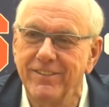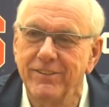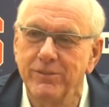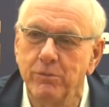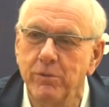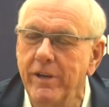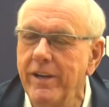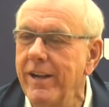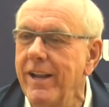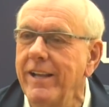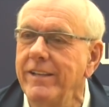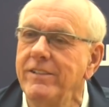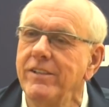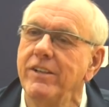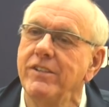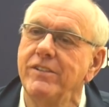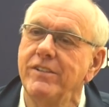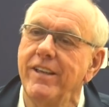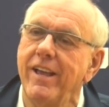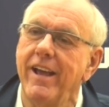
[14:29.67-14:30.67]
What did I
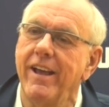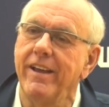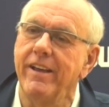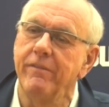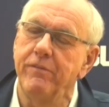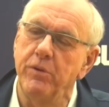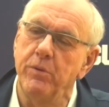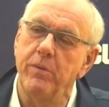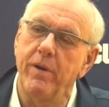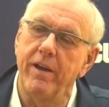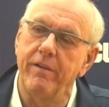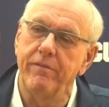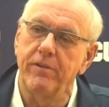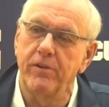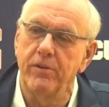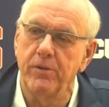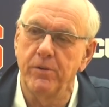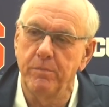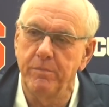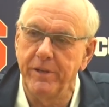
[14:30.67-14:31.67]
just say? Have you
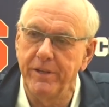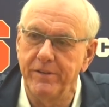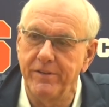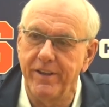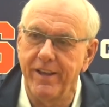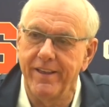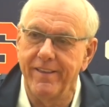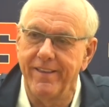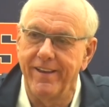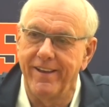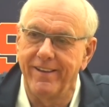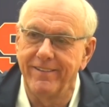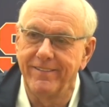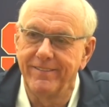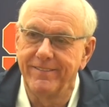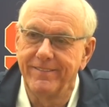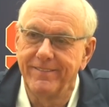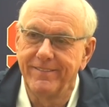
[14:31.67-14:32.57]
ever heard me say that?